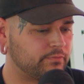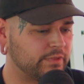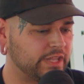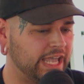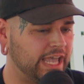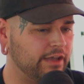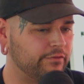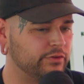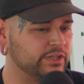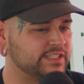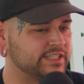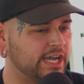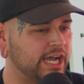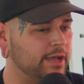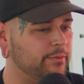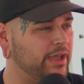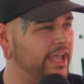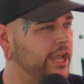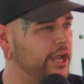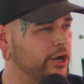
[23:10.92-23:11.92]
every
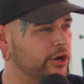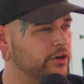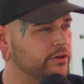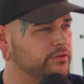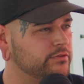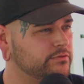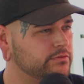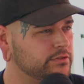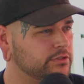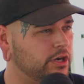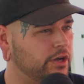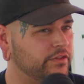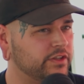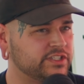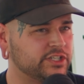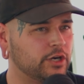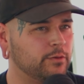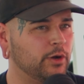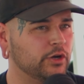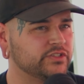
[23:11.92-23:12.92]
time air on the
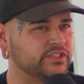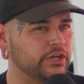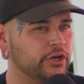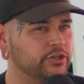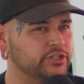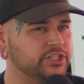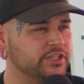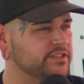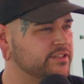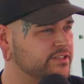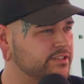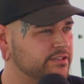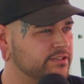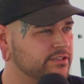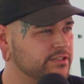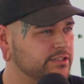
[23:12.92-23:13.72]
turbo surges,